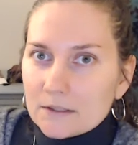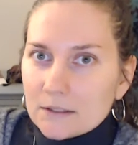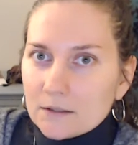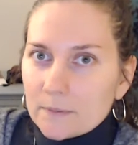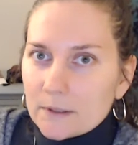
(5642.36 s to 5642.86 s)

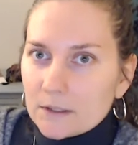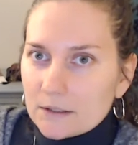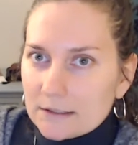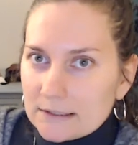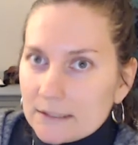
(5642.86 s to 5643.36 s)
deal, but
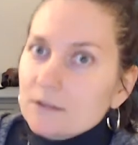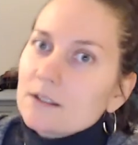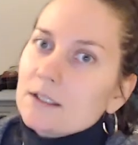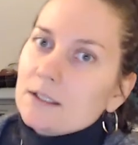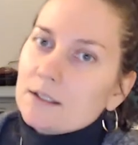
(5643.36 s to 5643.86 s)

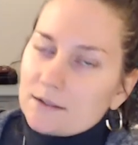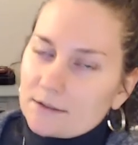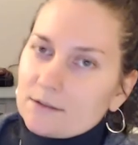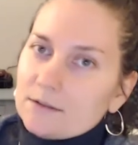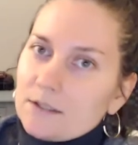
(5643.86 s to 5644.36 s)
legally it
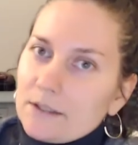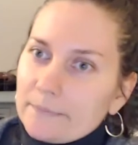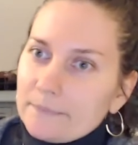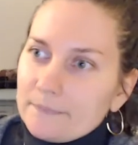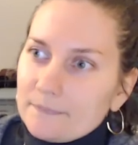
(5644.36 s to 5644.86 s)
is
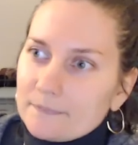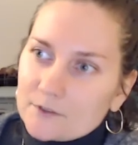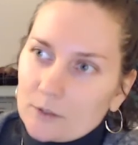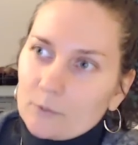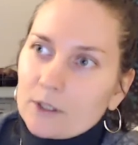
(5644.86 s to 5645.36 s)

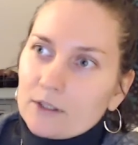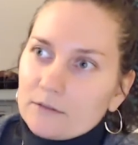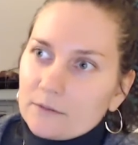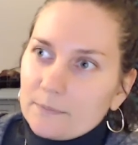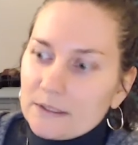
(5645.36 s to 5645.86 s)
somewhat of
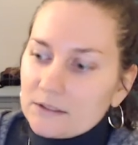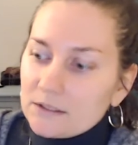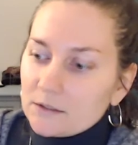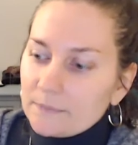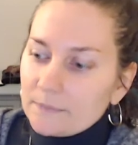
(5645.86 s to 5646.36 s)
a big
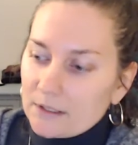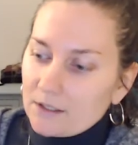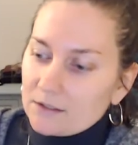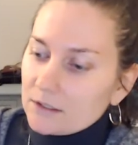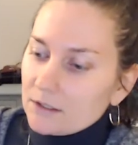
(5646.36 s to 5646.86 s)
deal,
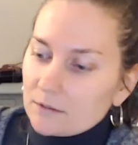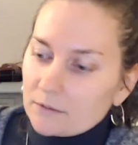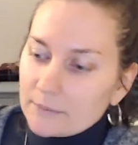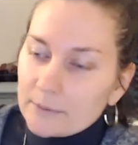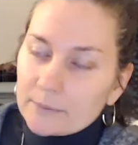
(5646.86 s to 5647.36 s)
because
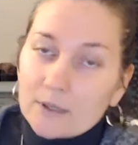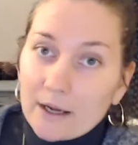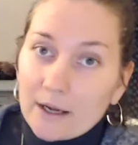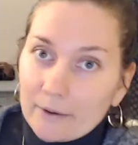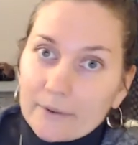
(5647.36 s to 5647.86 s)
remember
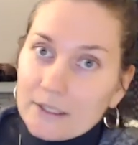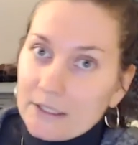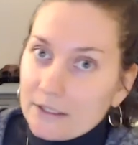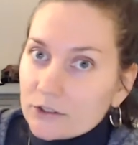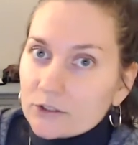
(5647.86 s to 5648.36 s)
how in the
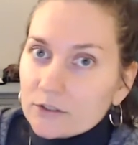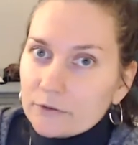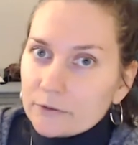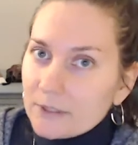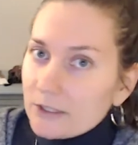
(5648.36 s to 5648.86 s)
initial
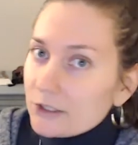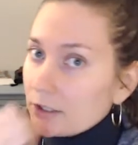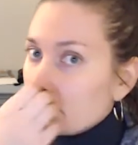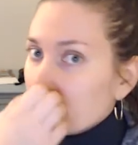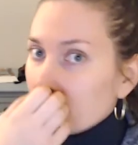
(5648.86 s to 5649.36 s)

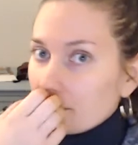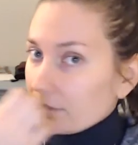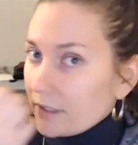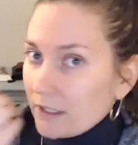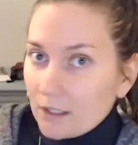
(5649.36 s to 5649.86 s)
information
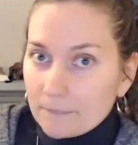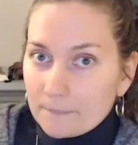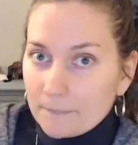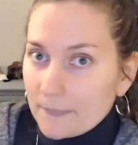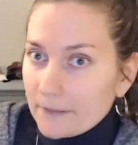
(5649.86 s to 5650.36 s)
we
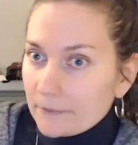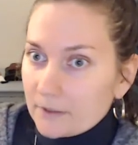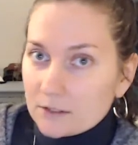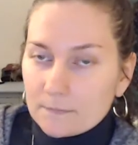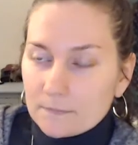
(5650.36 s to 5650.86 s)

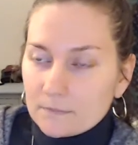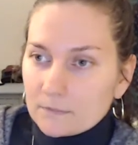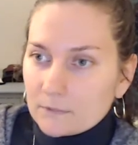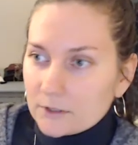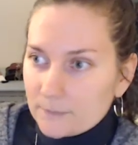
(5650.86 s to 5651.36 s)

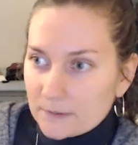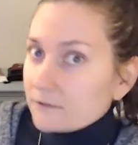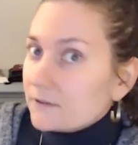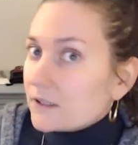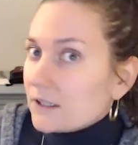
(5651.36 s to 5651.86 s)

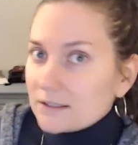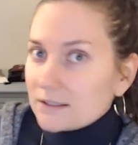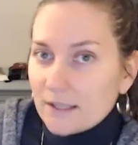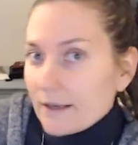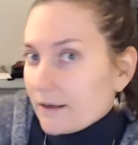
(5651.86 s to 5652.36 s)
specifically
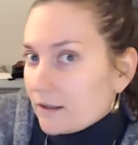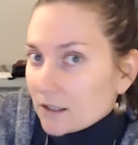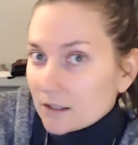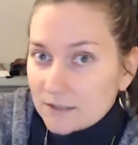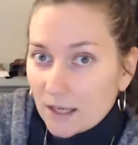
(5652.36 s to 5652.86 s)
said
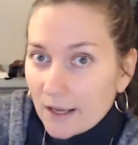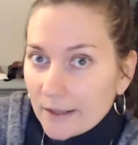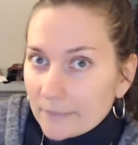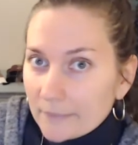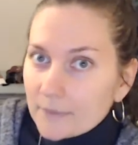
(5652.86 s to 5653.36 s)

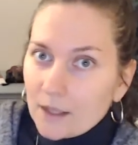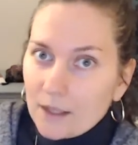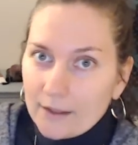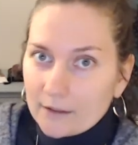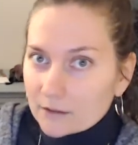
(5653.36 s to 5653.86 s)
time
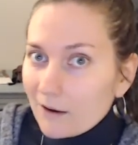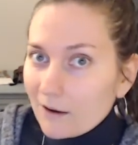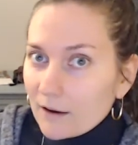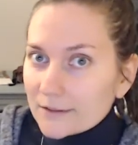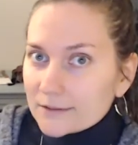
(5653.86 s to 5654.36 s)
and
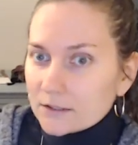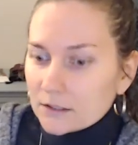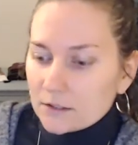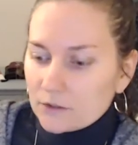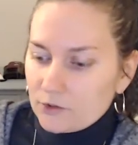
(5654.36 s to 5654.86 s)
cost.
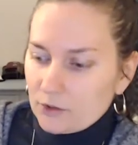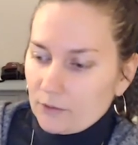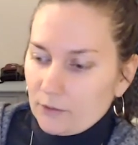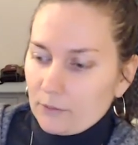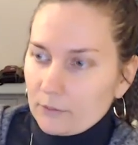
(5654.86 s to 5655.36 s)

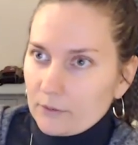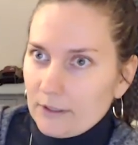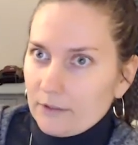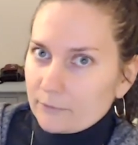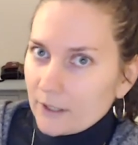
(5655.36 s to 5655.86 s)
So
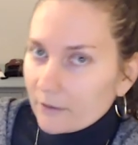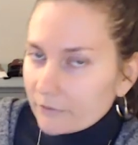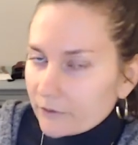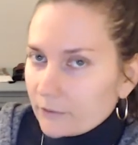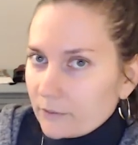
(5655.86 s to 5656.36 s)
if we
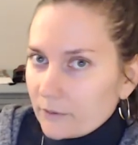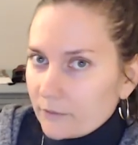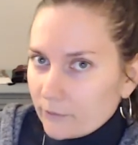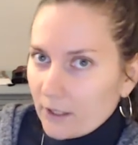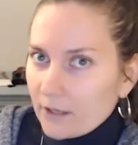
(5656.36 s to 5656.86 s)
have
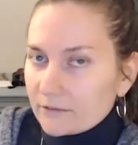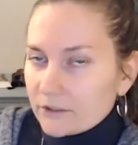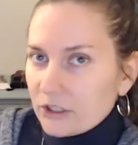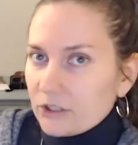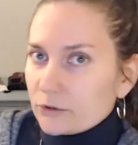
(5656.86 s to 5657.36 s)
a
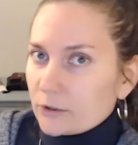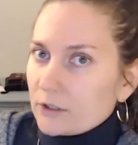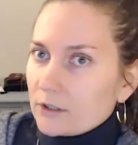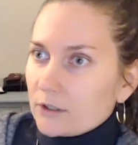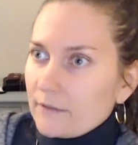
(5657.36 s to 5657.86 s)
change
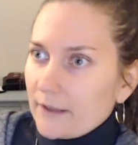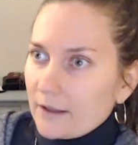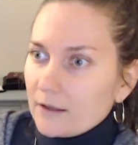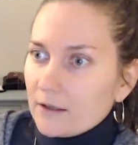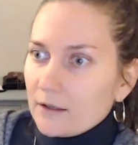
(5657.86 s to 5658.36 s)
order
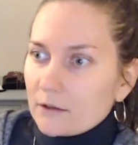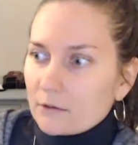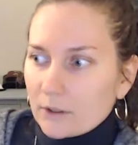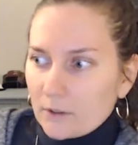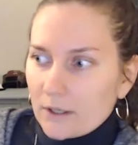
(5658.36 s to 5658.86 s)
that
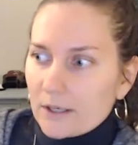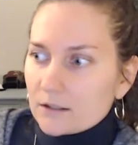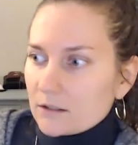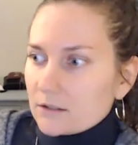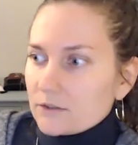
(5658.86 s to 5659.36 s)
requires
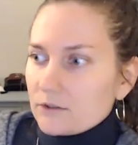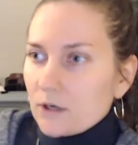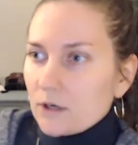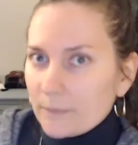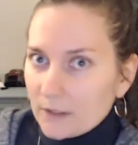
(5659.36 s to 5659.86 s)
us to
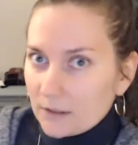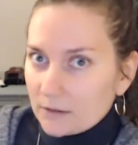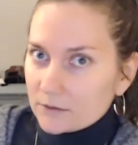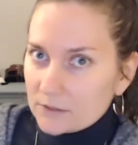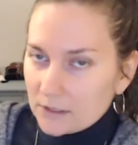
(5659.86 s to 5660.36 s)
update
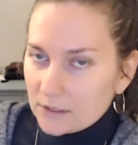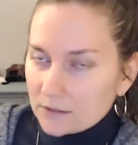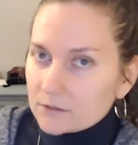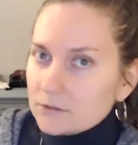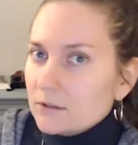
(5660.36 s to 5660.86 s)
those
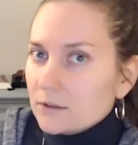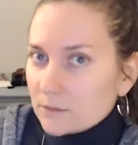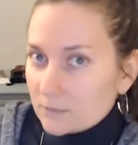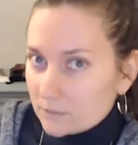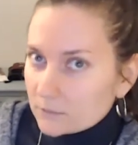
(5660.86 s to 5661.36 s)
things,
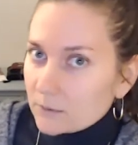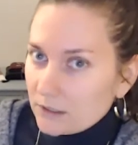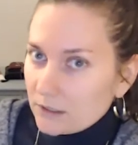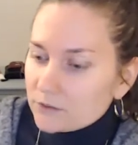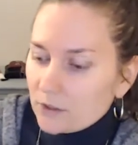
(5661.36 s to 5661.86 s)
we
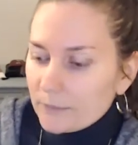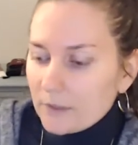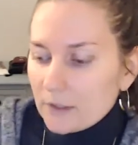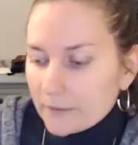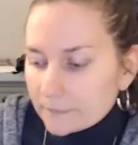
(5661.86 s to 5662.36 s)
need to
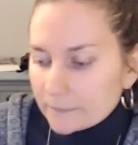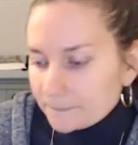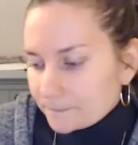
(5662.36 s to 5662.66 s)
update them.